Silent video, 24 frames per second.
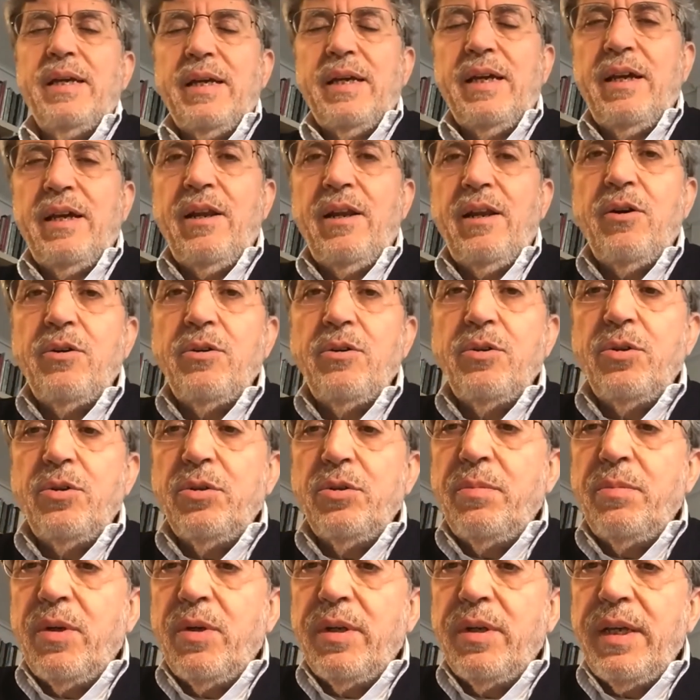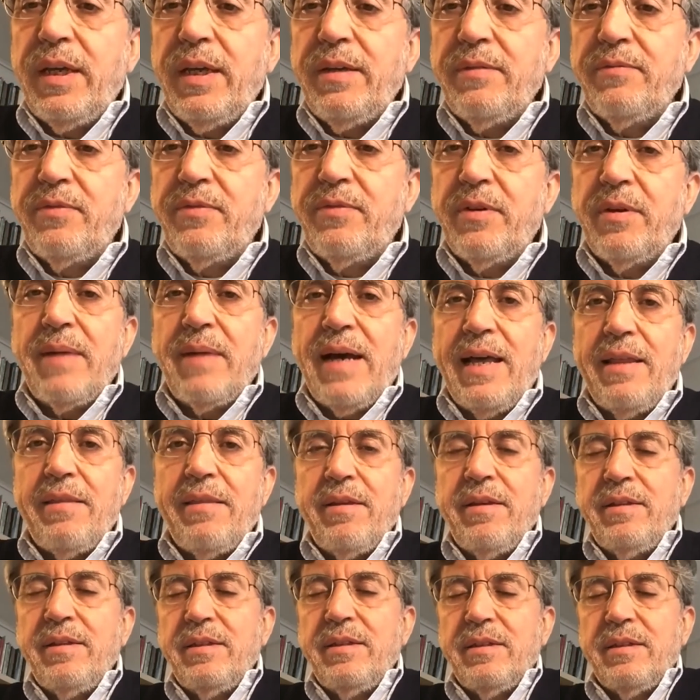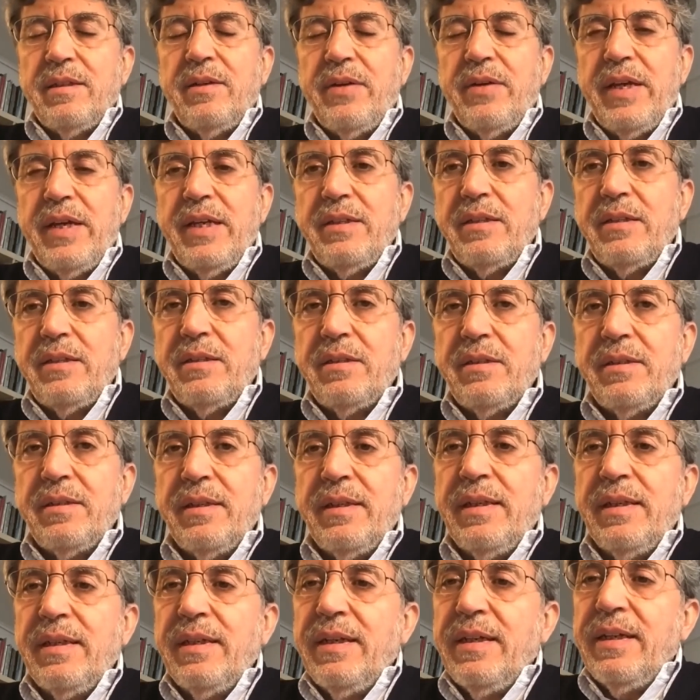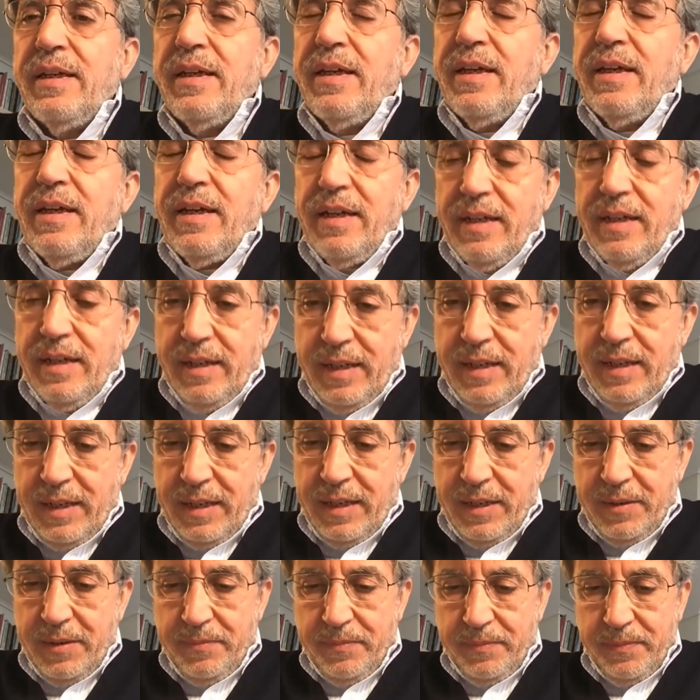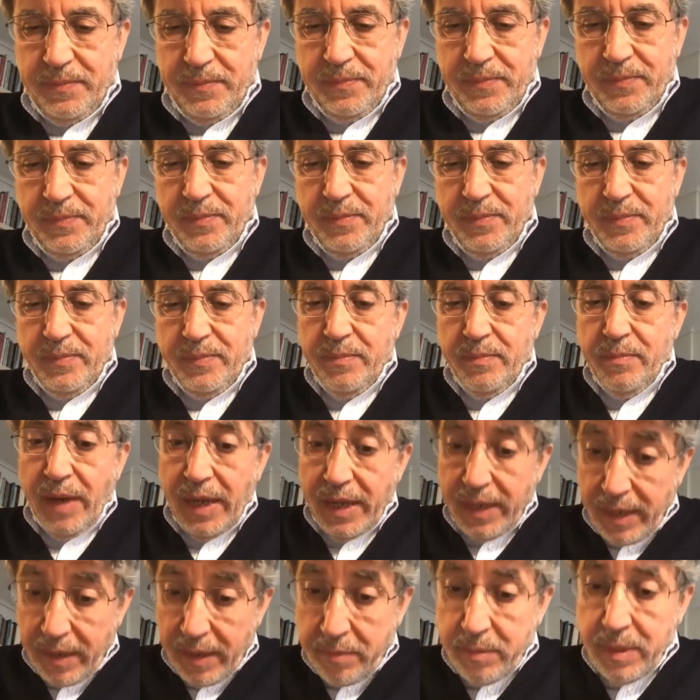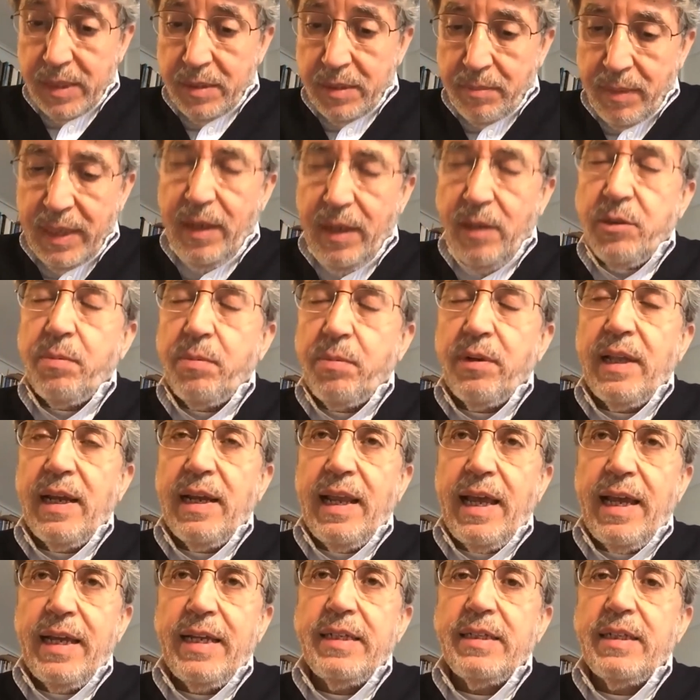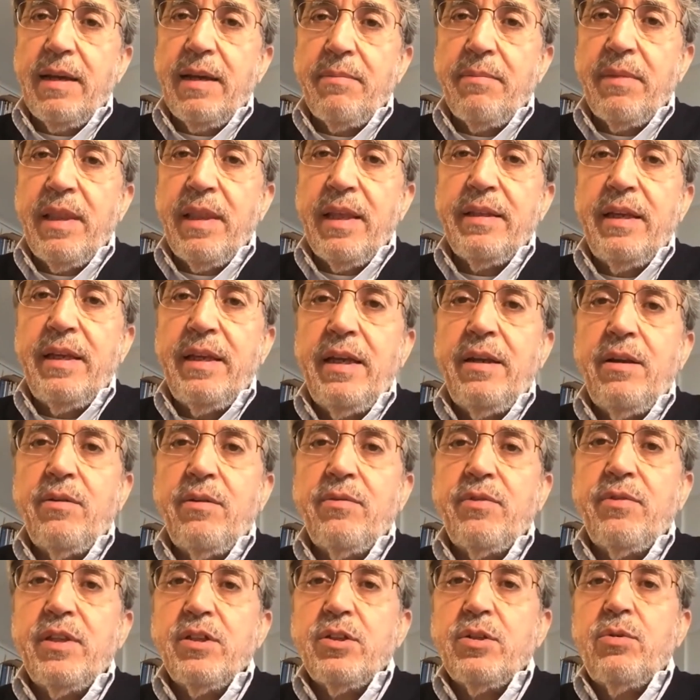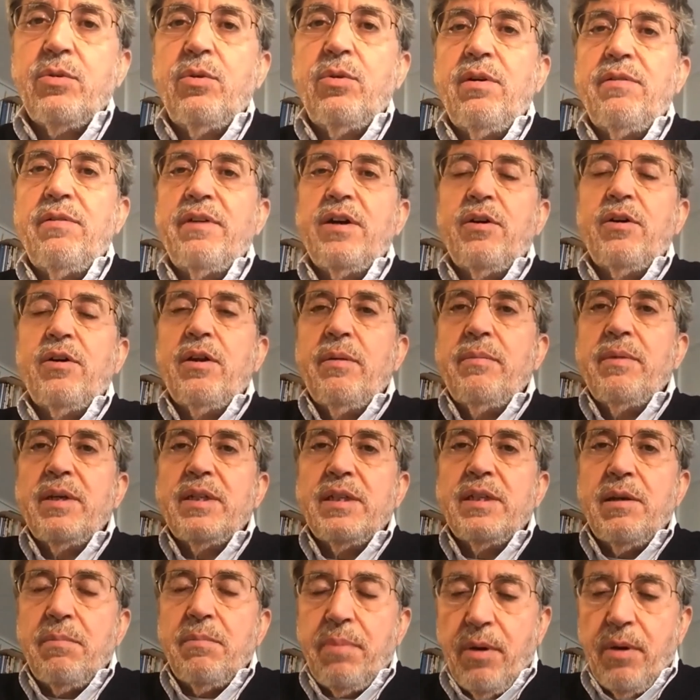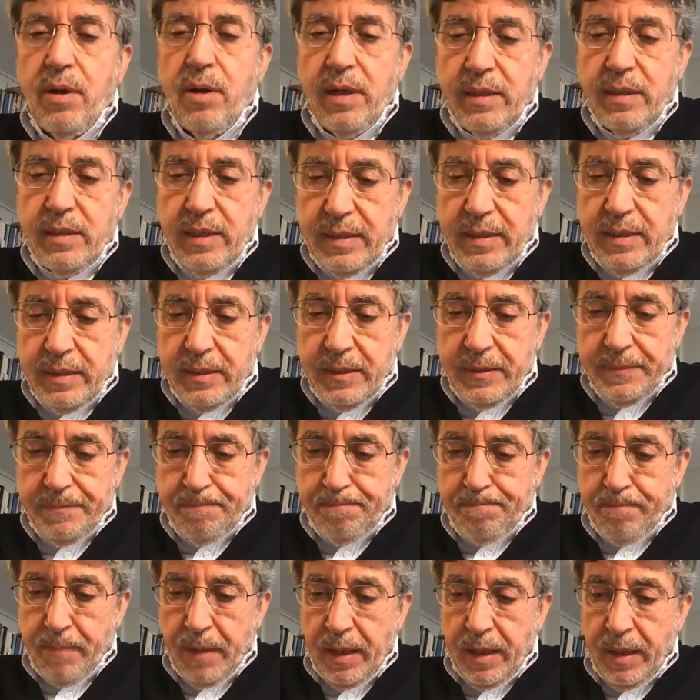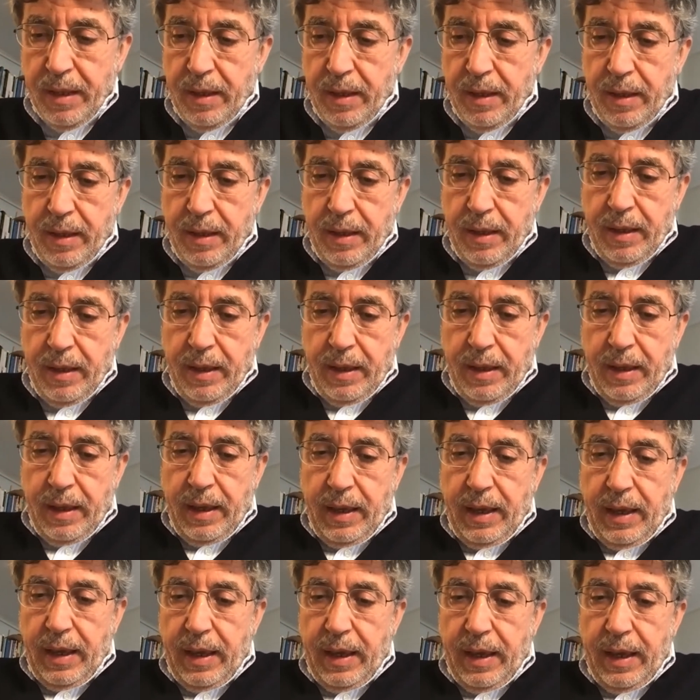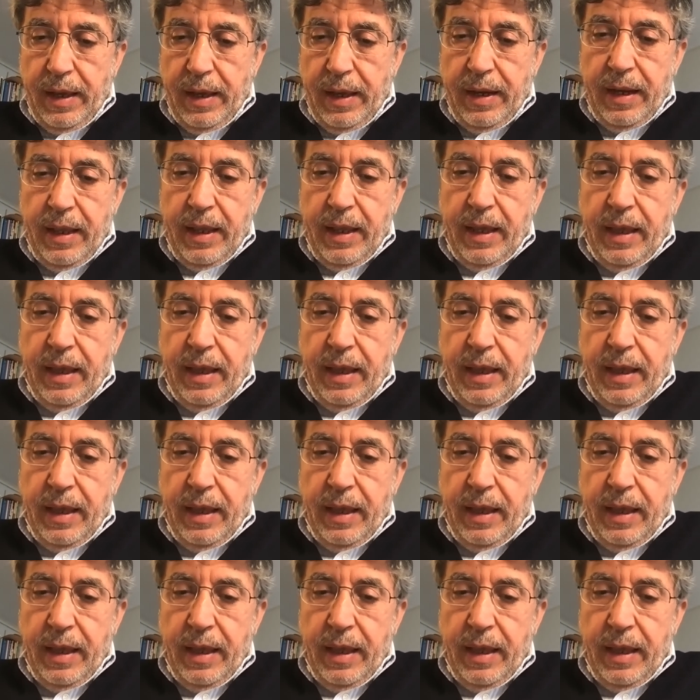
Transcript: Hello, good morning from Athens, Greece. My name is Michalis SPOURDALAKIS. I'm the Dean of the School of Economics and Politics. And